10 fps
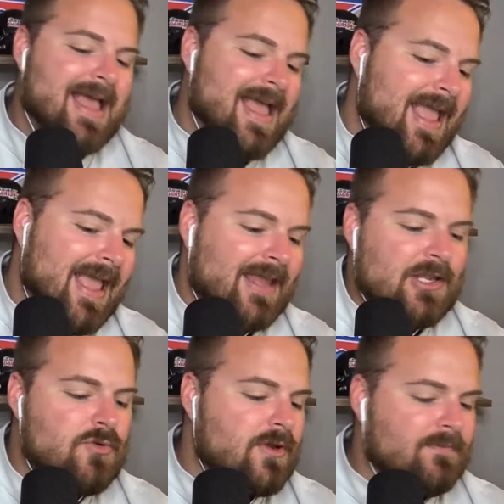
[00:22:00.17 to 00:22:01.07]
and
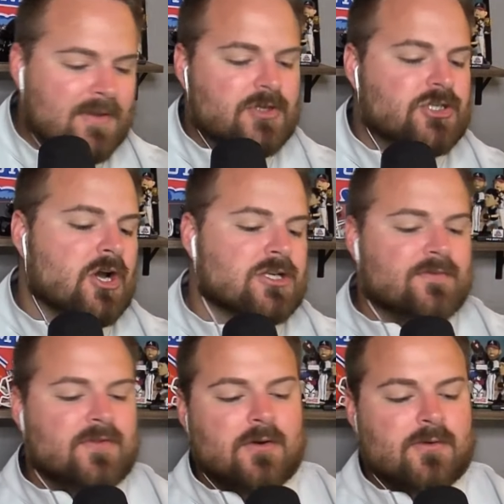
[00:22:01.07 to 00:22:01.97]
you can be the judge
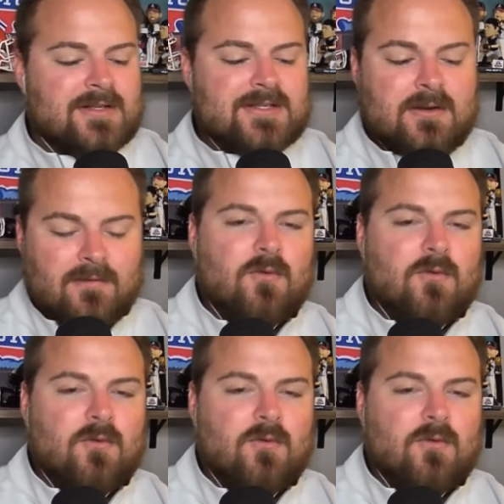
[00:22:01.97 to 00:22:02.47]
if they're considered